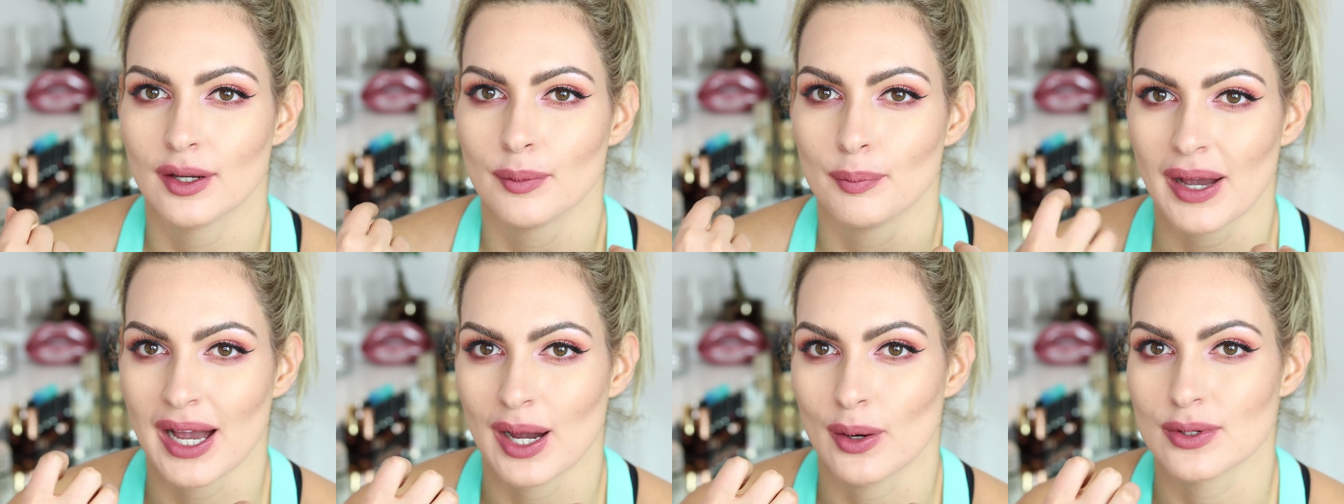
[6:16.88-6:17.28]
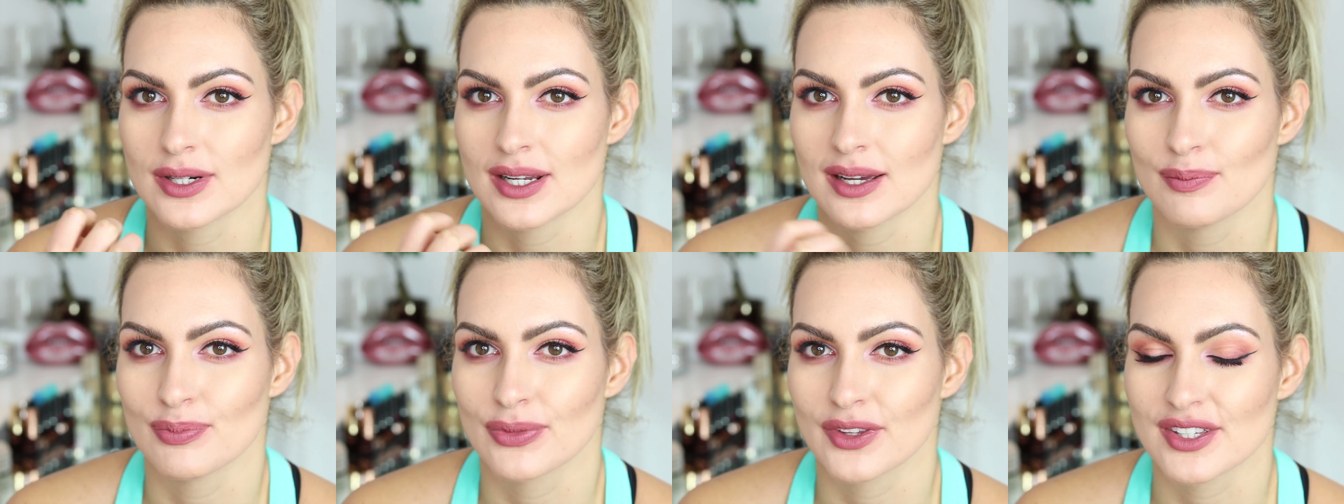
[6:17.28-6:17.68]

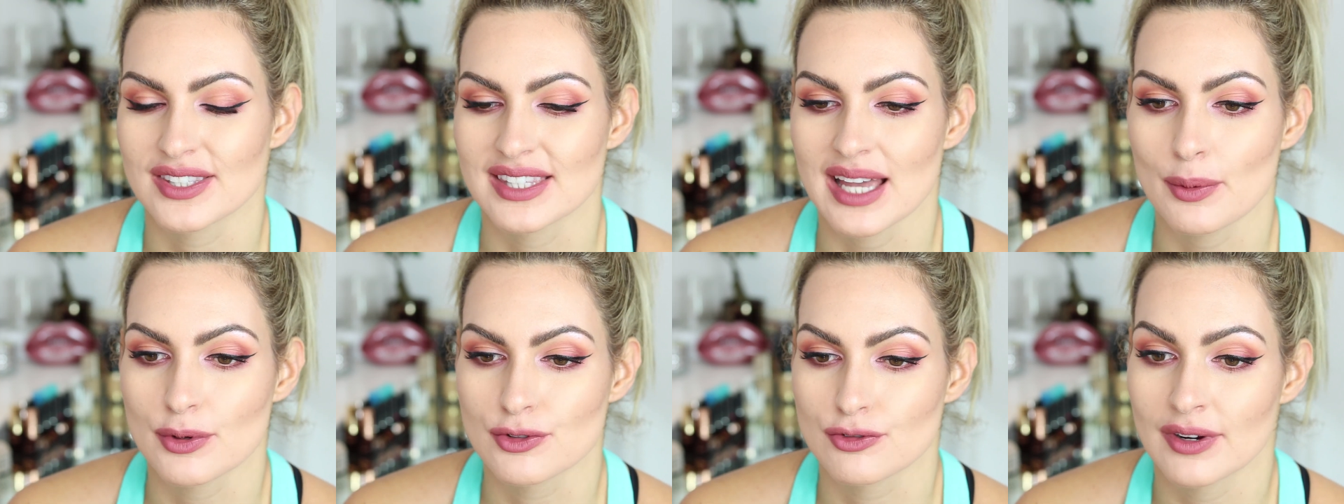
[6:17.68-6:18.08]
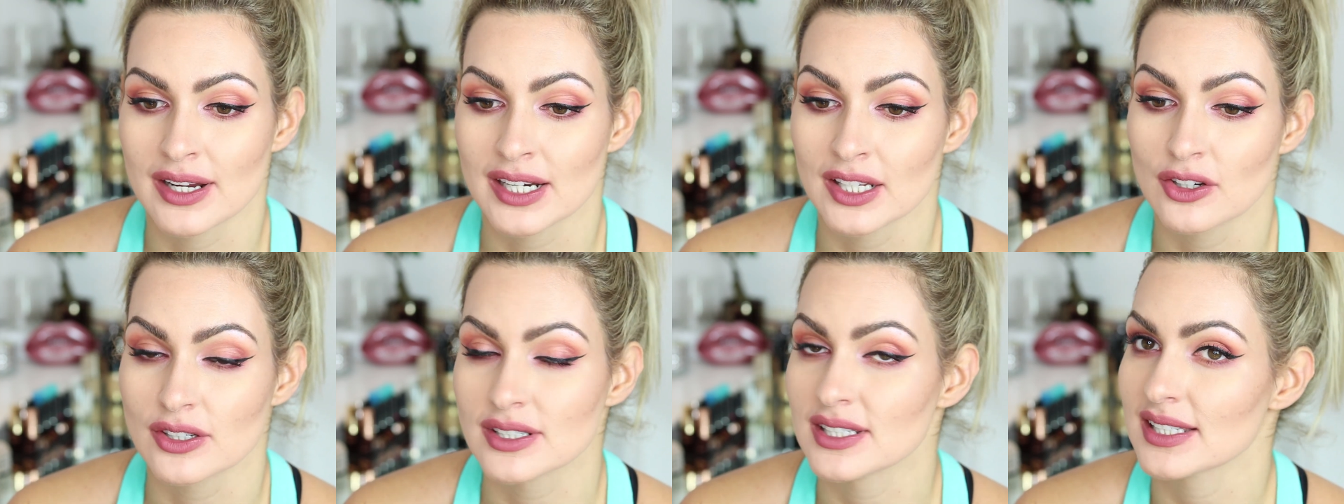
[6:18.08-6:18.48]
powder, because that was
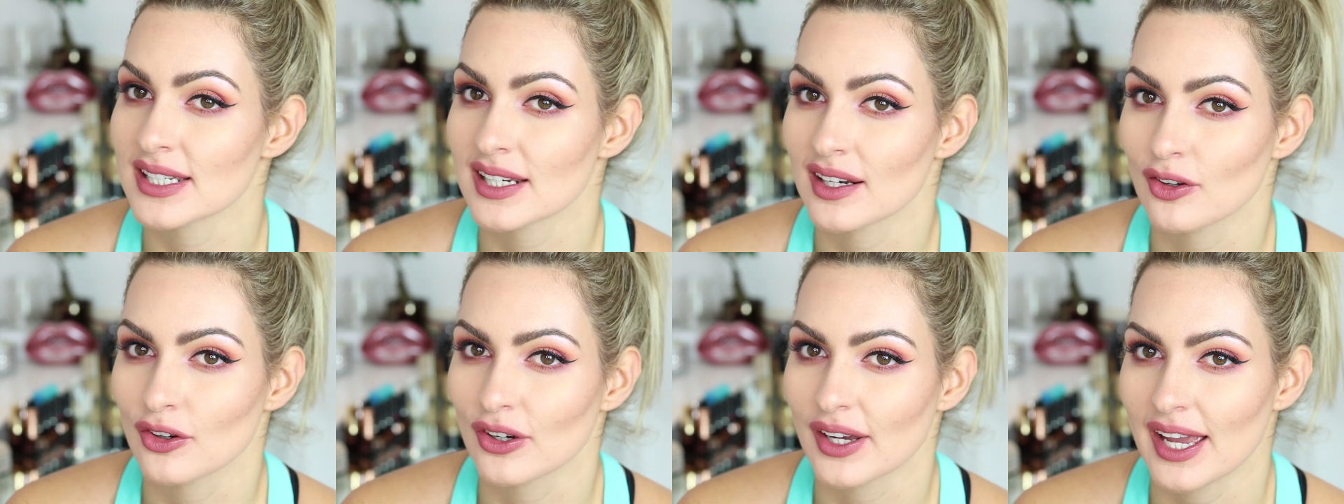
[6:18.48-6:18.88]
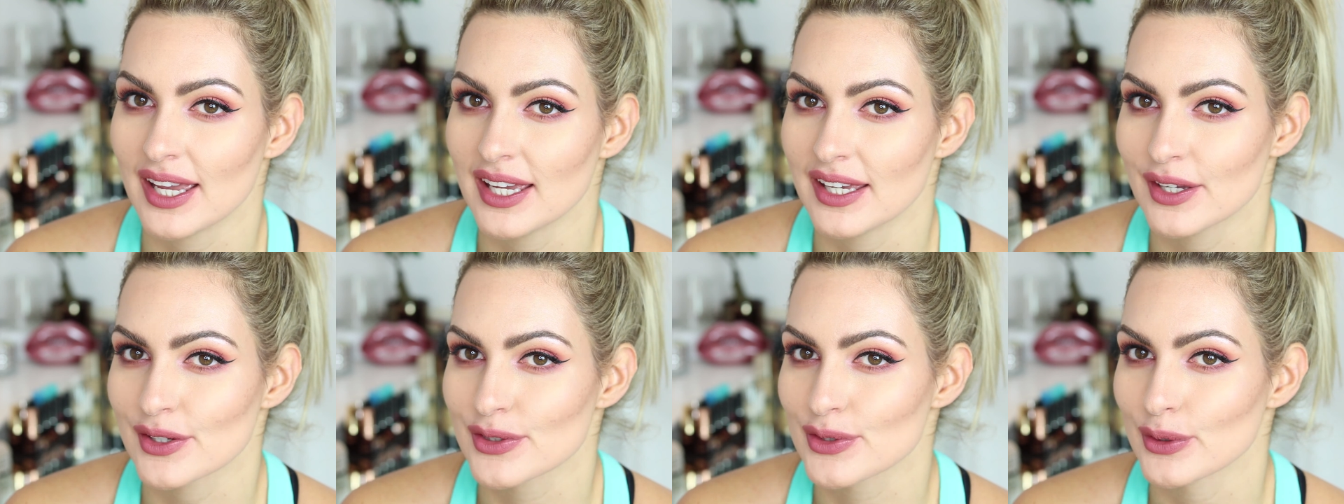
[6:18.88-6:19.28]
really good and didn't look
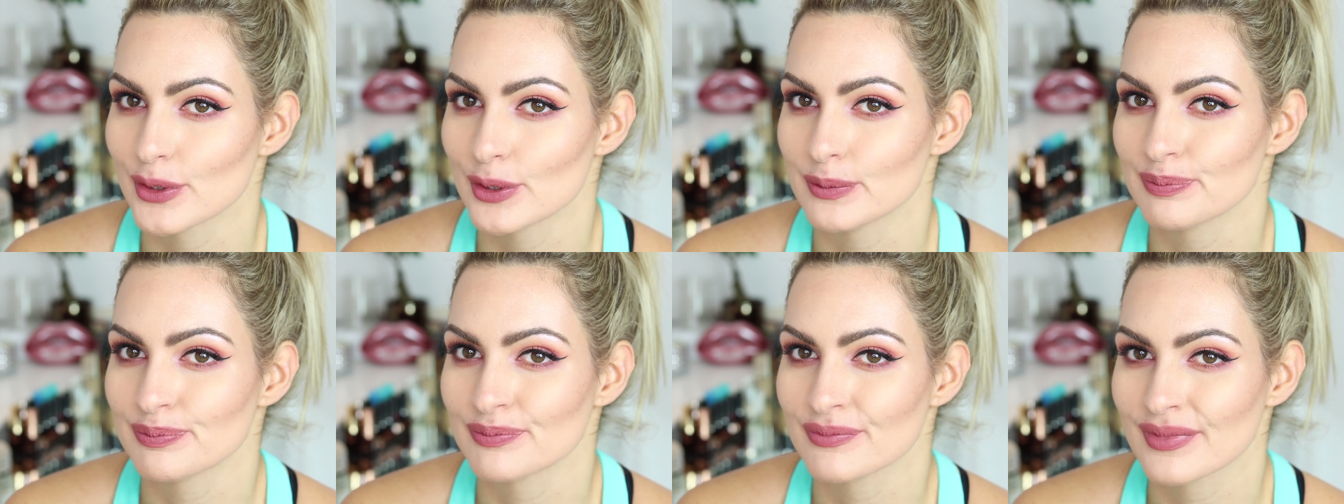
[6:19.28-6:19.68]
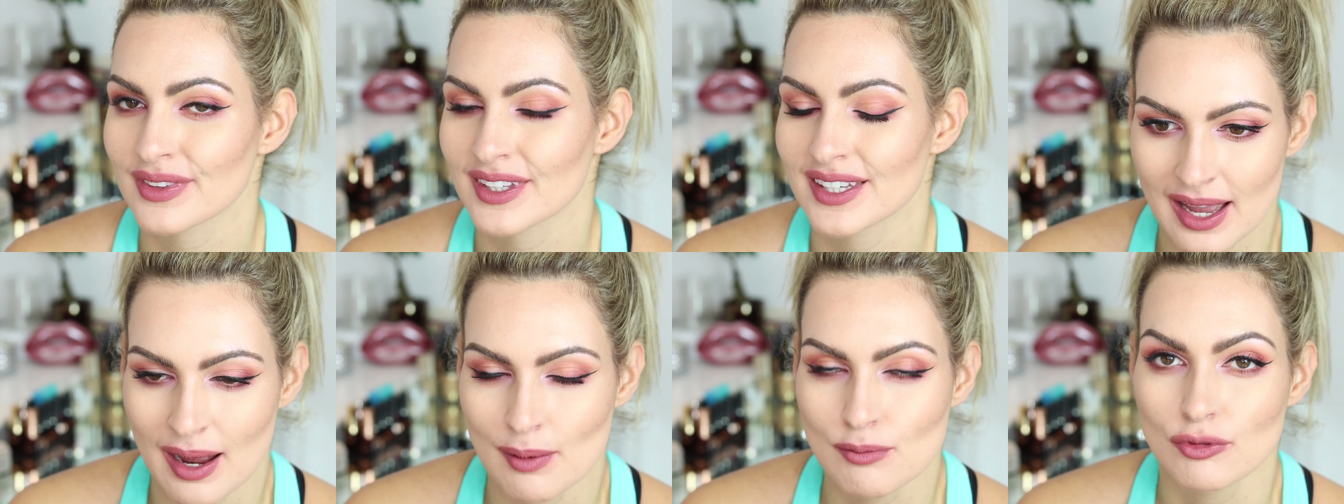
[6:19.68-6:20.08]
cakey at all.
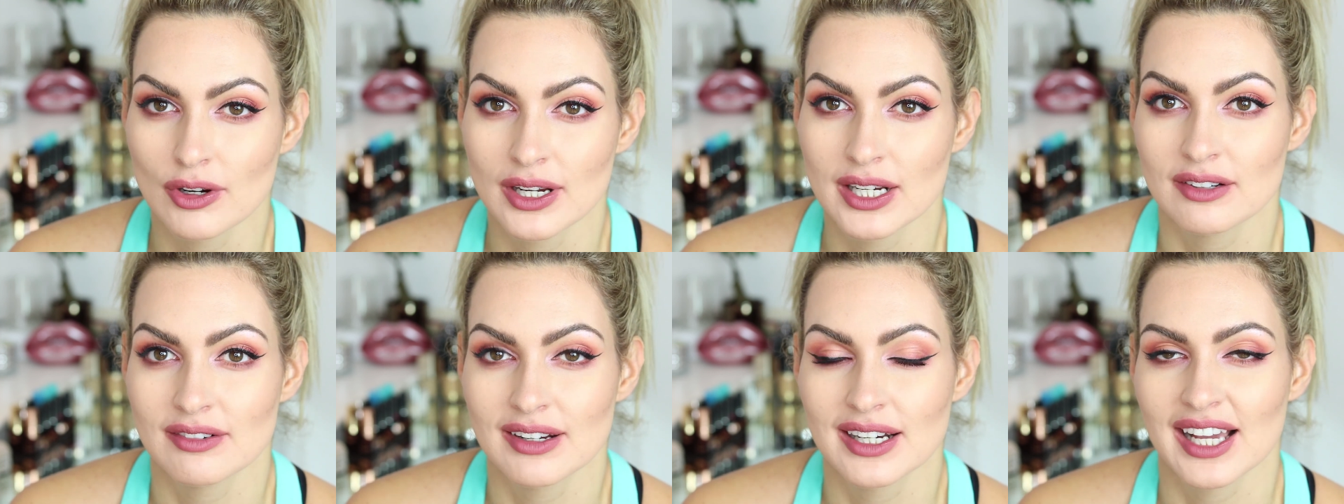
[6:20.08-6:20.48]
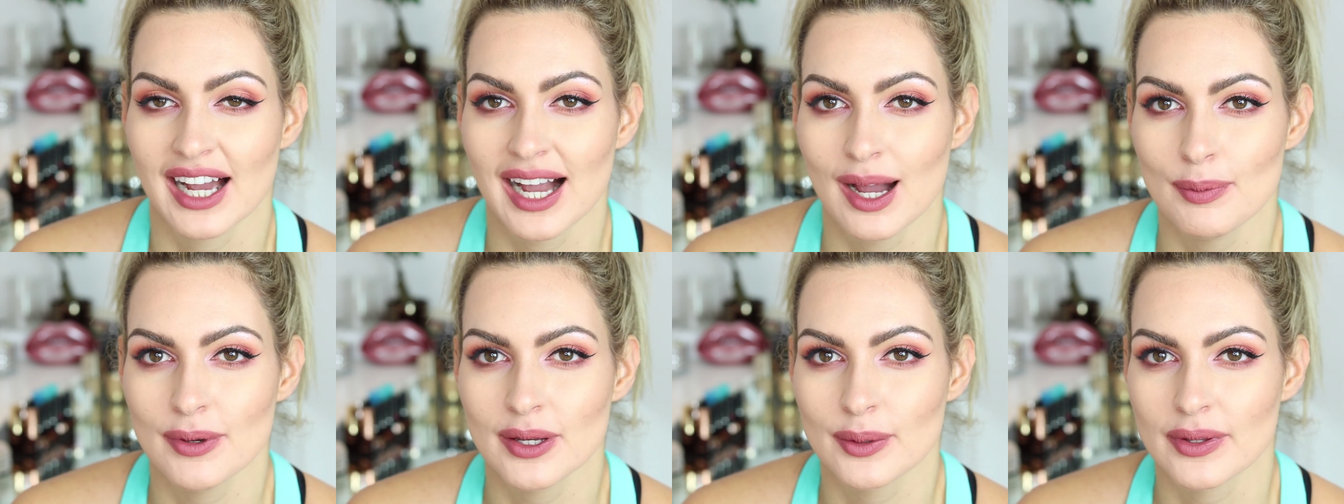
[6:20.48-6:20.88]
I'm really, really
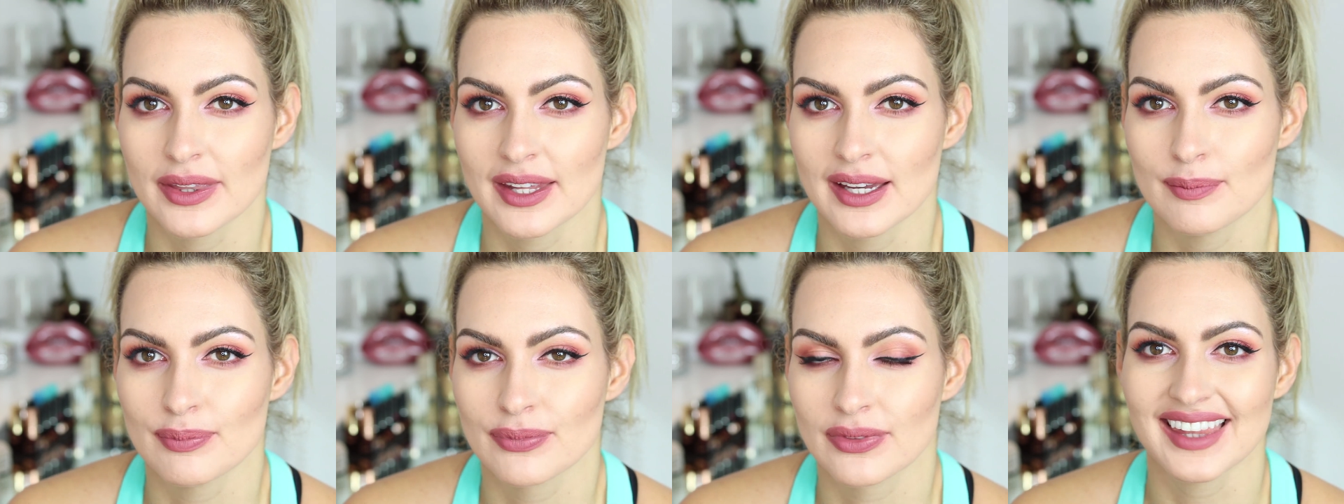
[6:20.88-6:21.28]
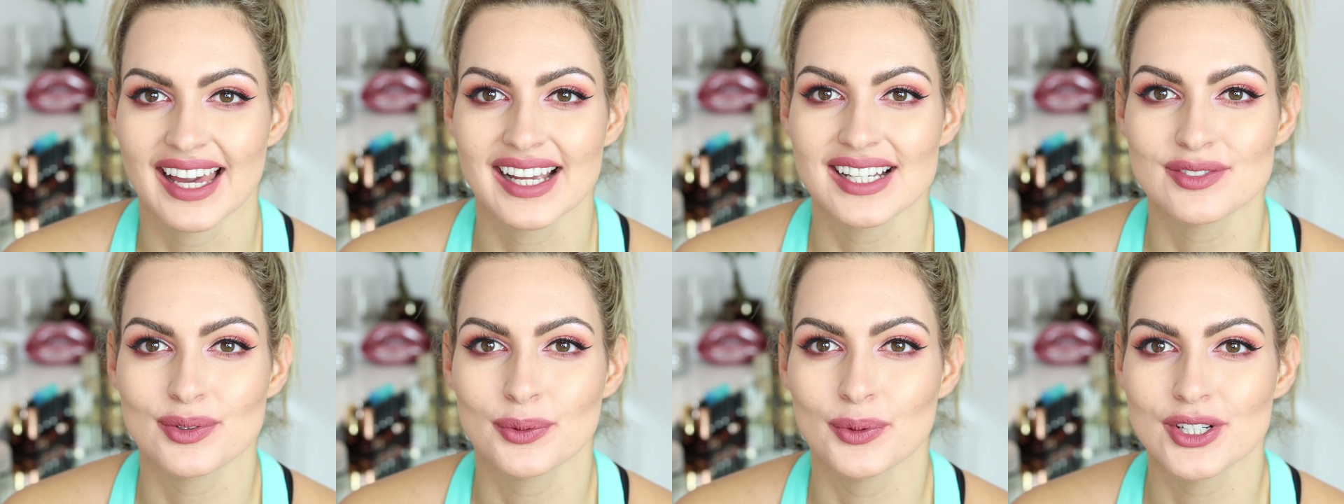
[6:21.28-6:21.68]
happy with it.
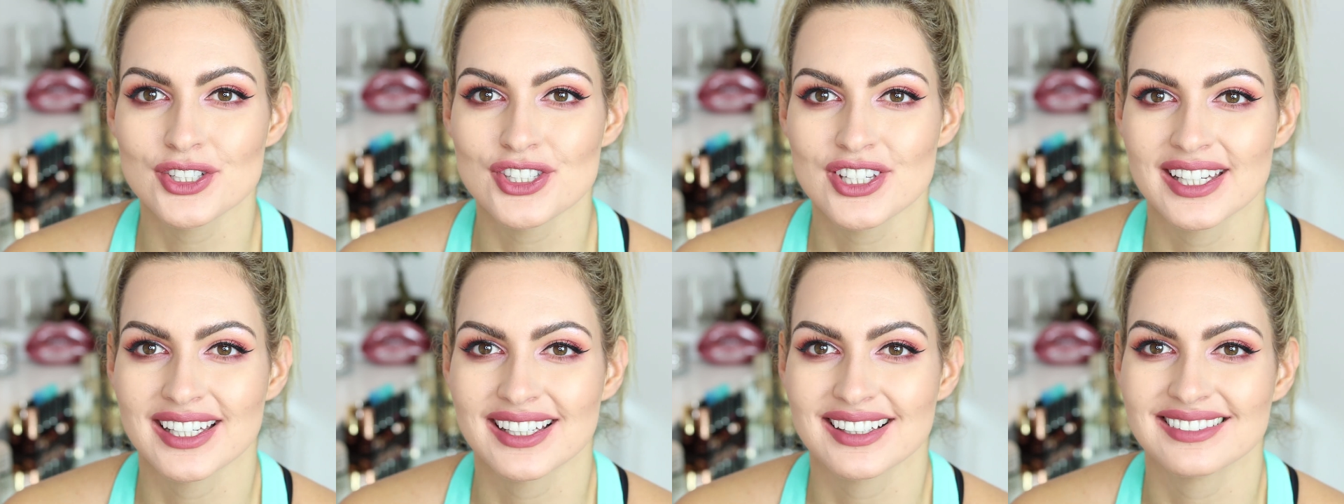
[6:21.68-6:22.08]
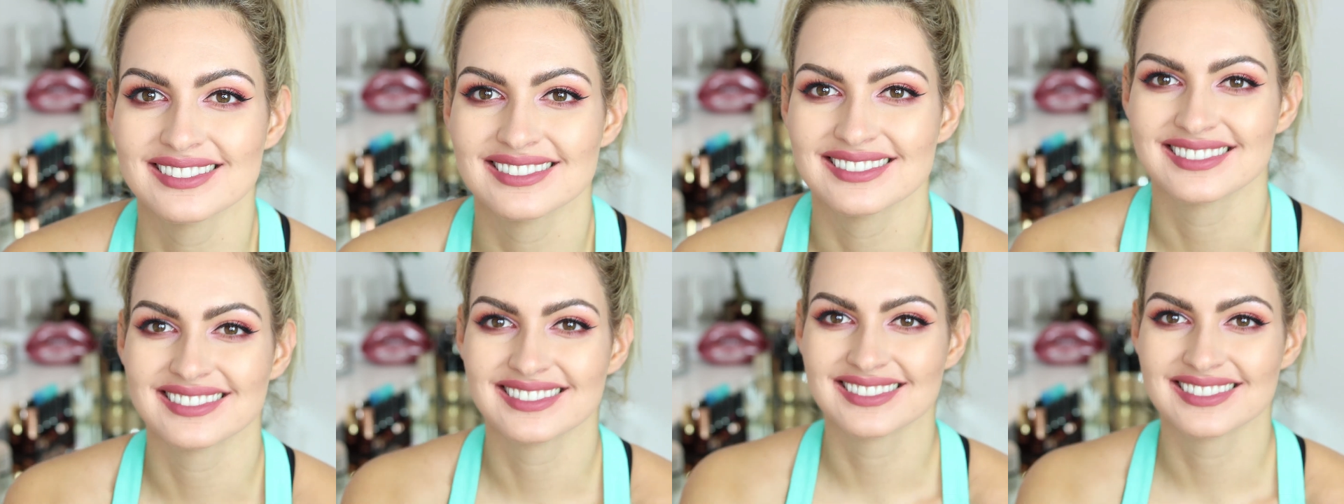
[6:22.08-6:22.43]
Thanks for watching.